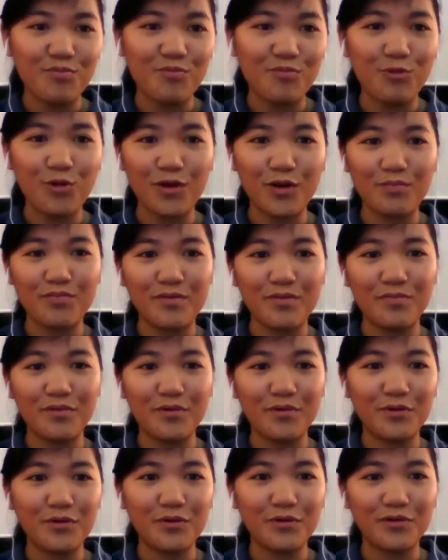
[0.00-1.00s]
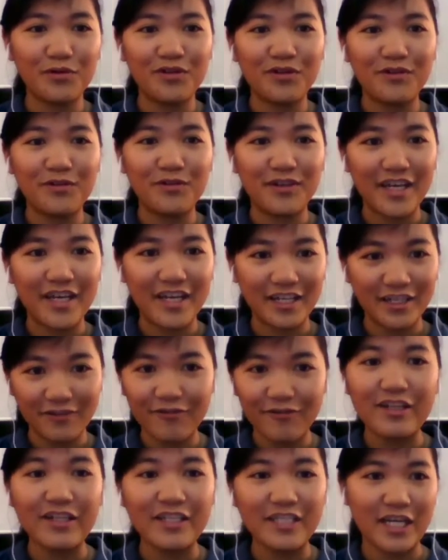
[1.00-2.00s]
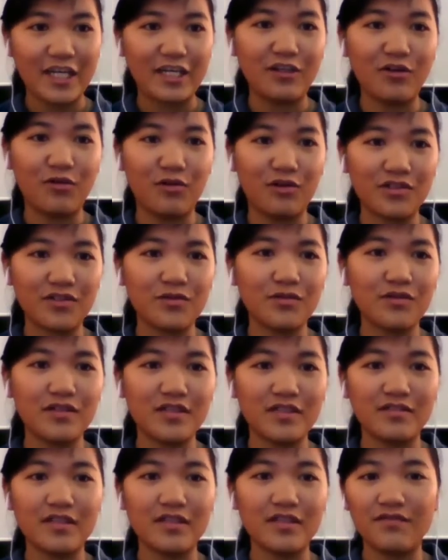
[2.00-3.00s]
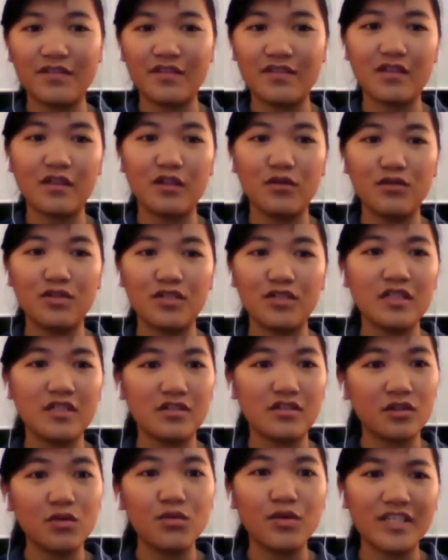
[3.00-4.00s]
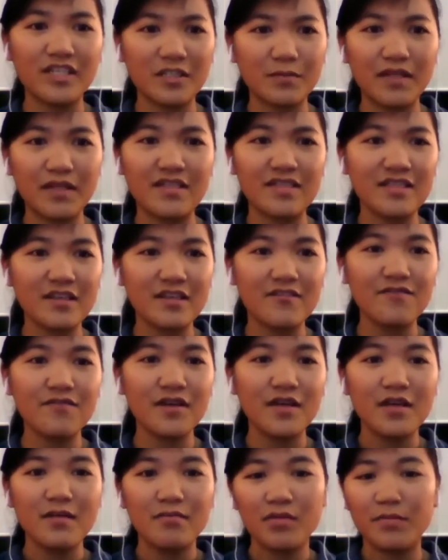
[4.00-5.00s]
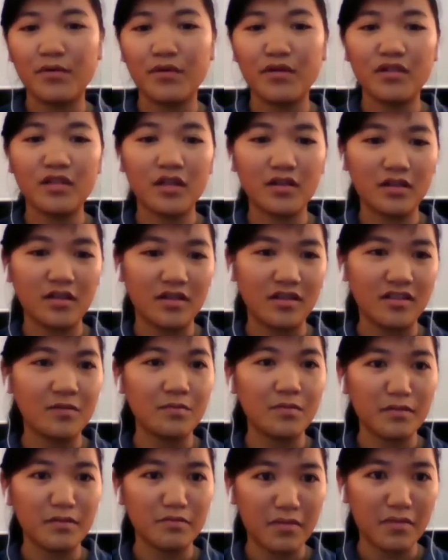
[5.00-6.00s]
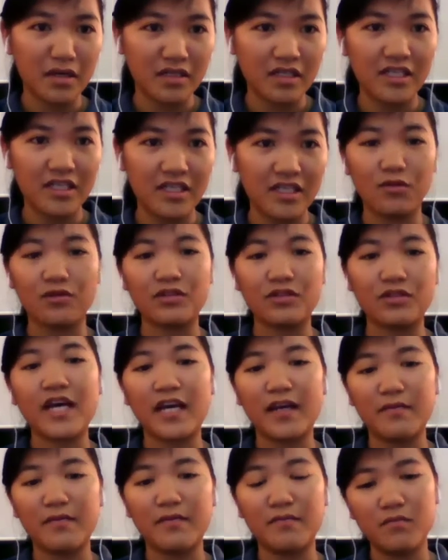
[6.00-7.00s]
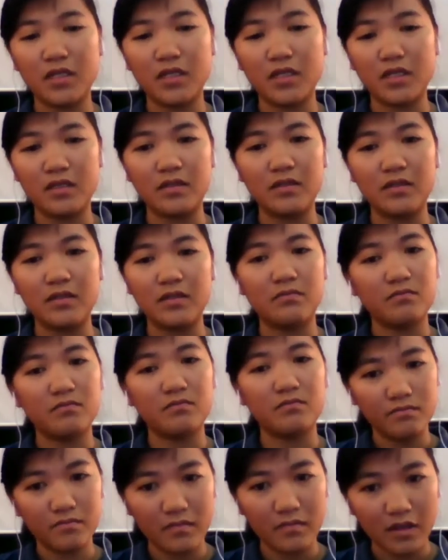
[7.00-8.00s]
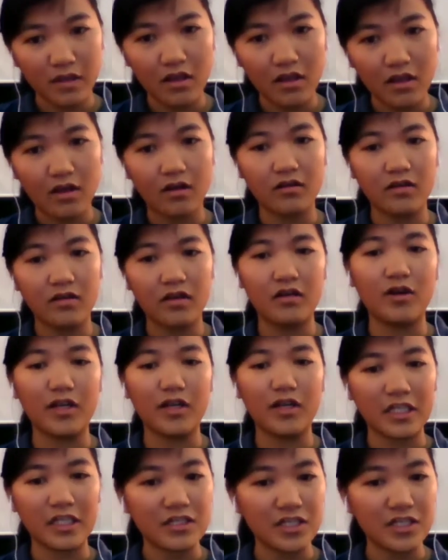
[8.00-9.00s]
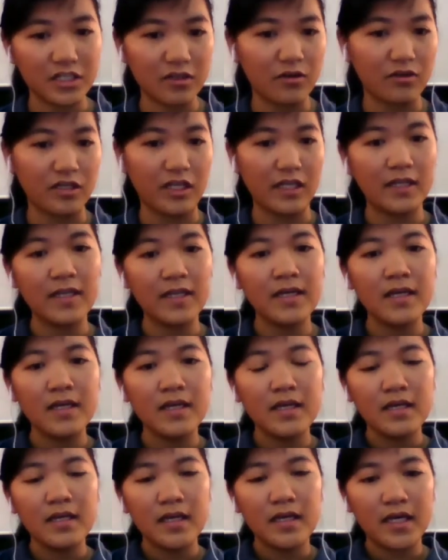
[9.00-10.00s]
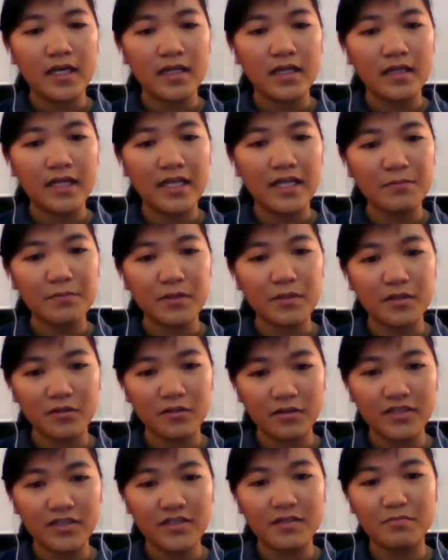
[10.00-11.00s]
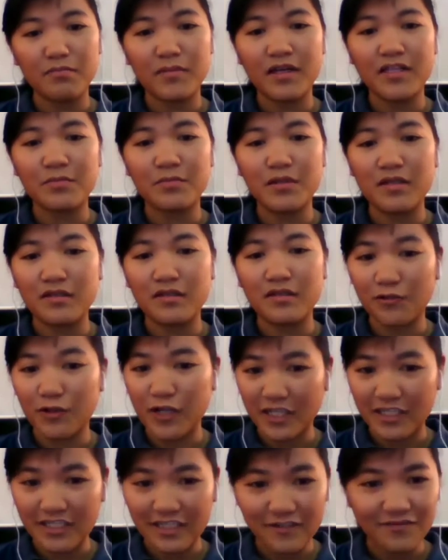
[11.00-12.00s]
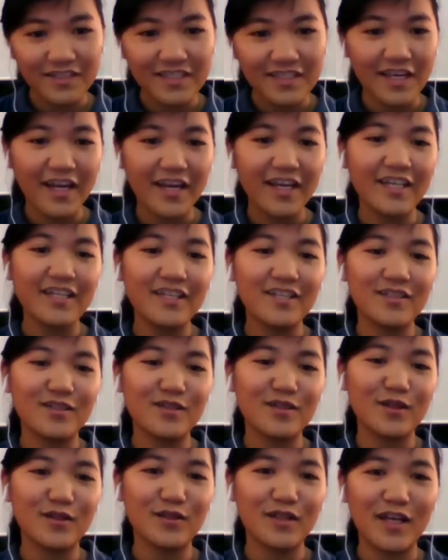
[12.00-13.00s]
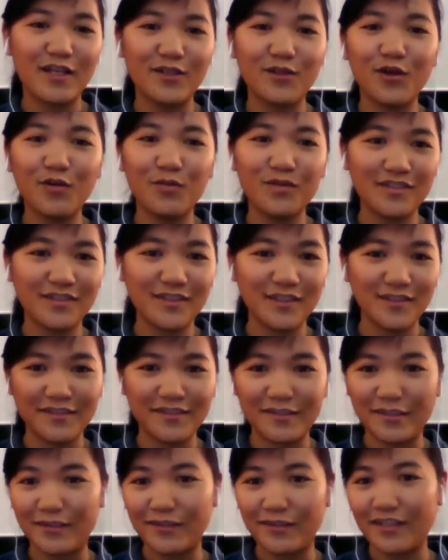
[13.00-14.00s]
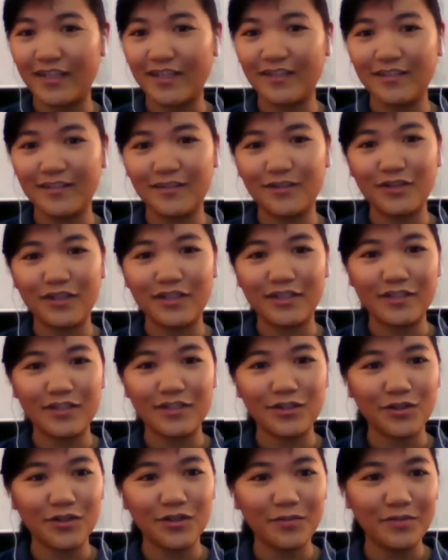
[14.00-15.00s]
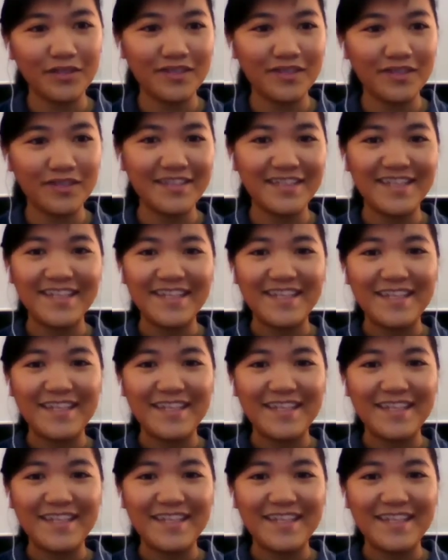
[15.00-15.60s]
what people really ignore. So if the solution is too expensive, people are not going to spend money or time or attention on it. And last but not least, it must be an attractive design. It's not, I hope it's not a traditional bin